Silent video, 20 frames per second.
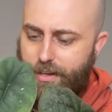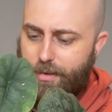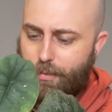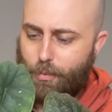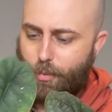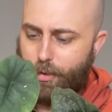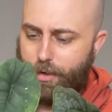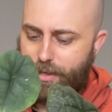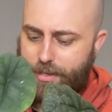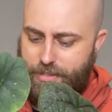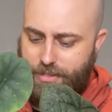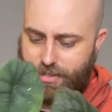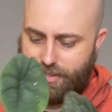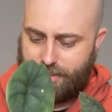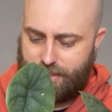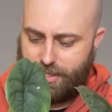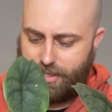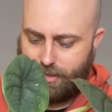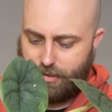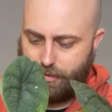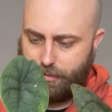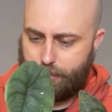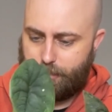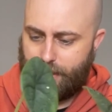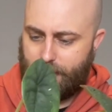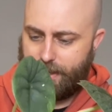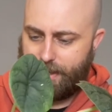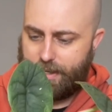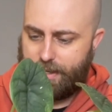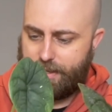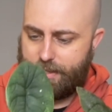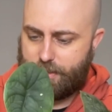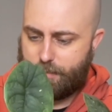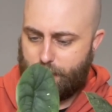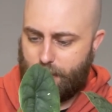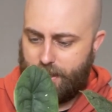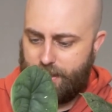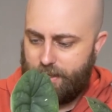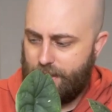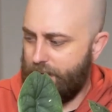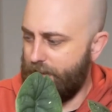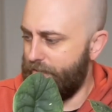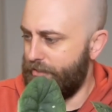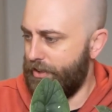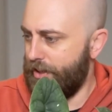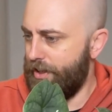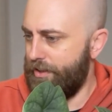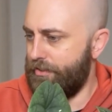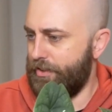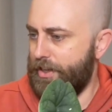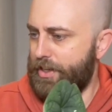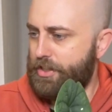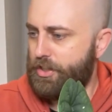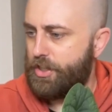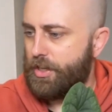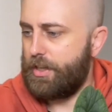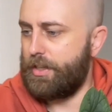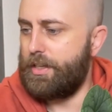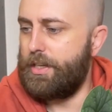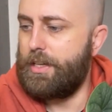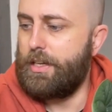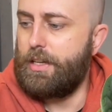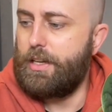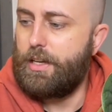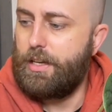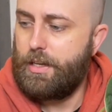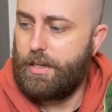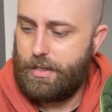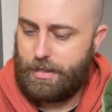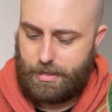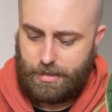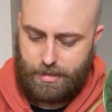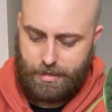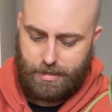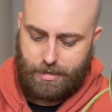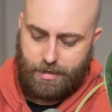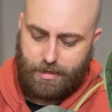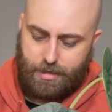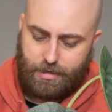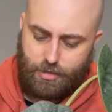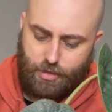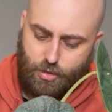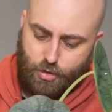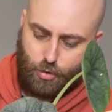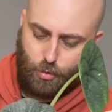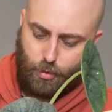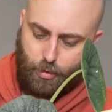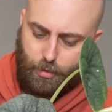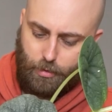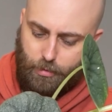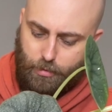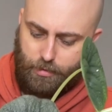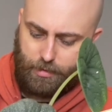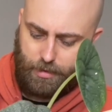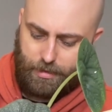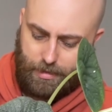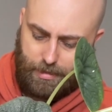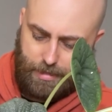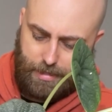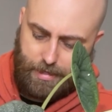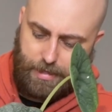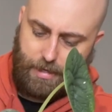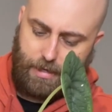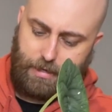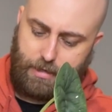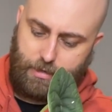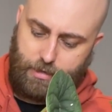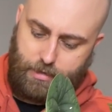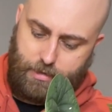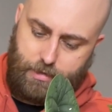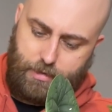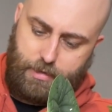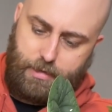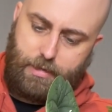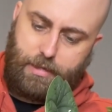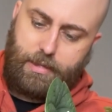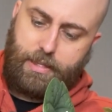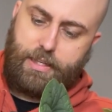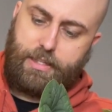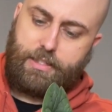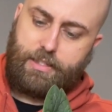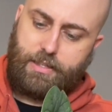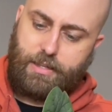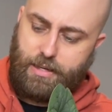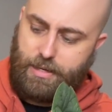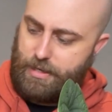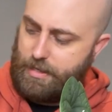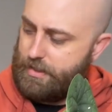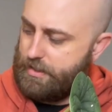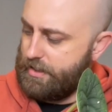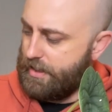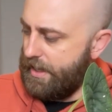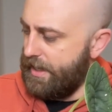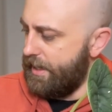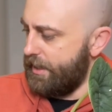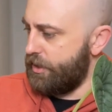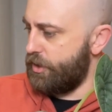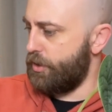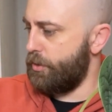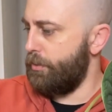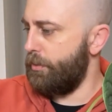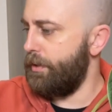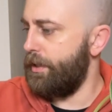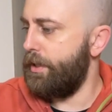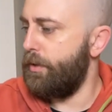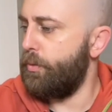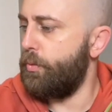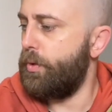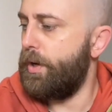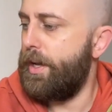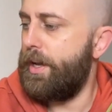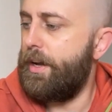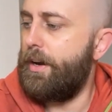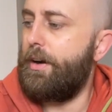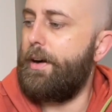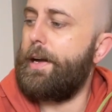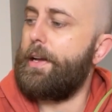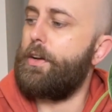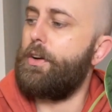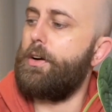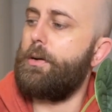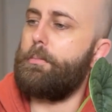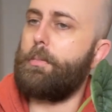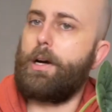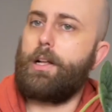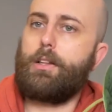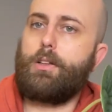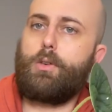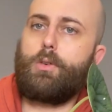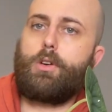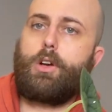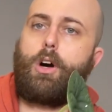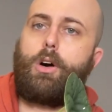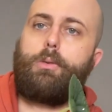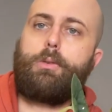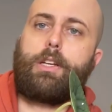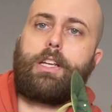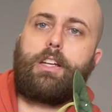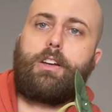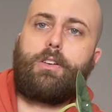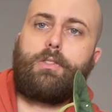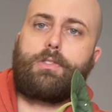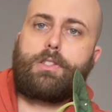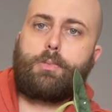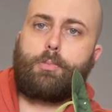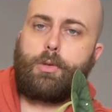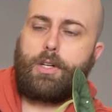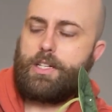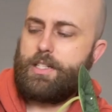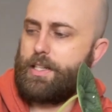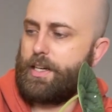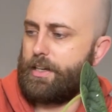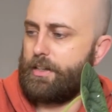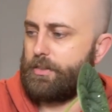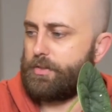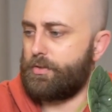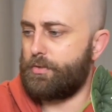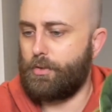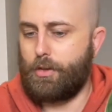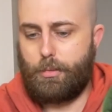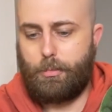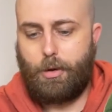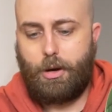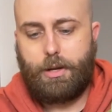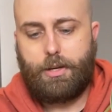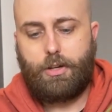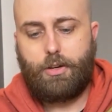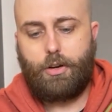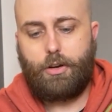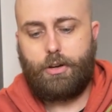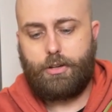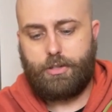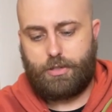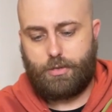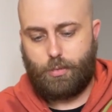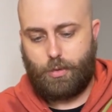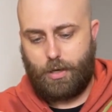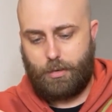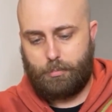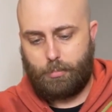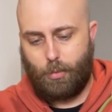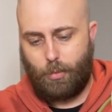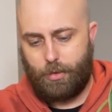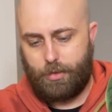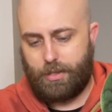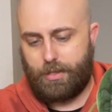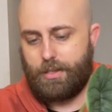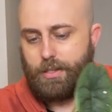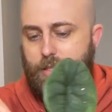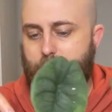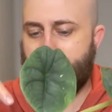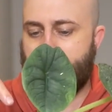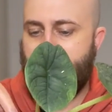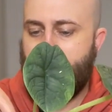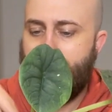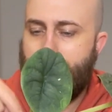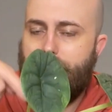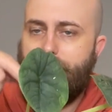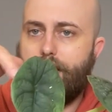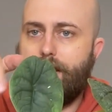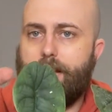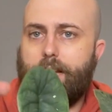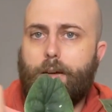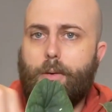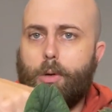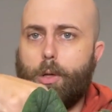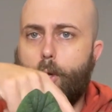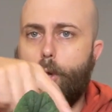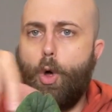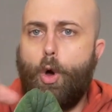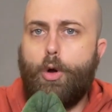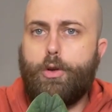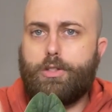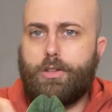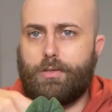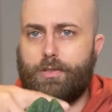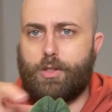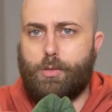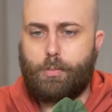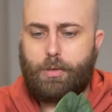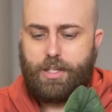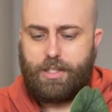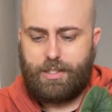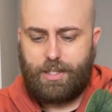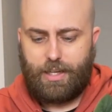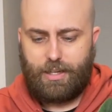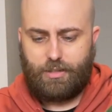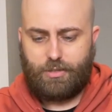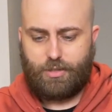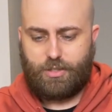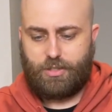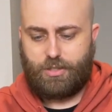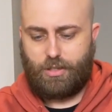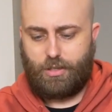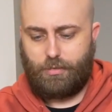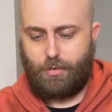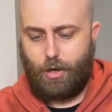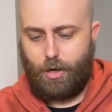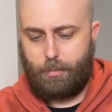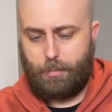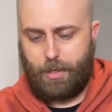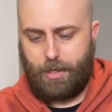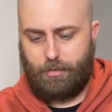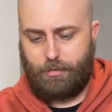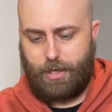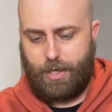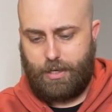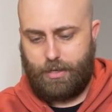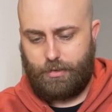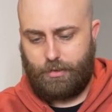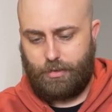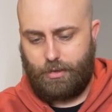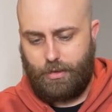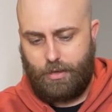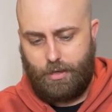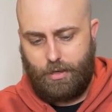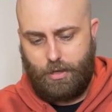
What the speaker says: What a steal. But it has been in very, very chunky soil. And this is actually where I got my little colony of springtails from. I noticed when I bought this that there were loads of springtails just sort of hopping around